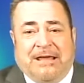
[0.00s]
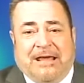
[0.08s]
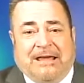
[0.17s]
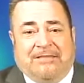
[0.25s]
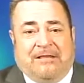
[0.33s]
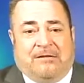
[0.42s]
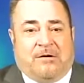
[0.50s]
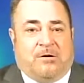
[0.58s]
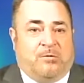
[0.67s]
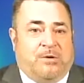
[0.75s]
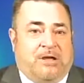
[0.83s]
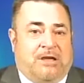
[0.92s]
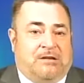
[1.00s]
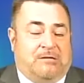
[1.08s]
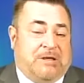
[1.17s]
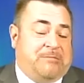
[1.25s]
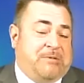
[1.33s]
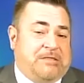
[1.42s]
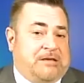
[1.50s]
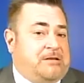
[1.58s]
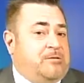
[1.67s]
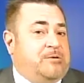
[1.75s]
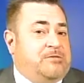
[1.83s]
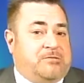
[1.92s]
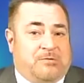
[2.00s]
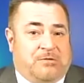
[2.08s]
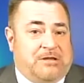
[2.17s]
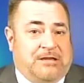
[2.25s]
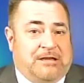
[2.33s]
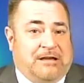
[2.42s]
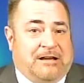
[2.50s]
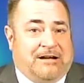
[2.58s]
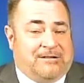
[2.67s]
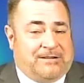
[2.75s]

and they'll go in, maybe they go in through the ER,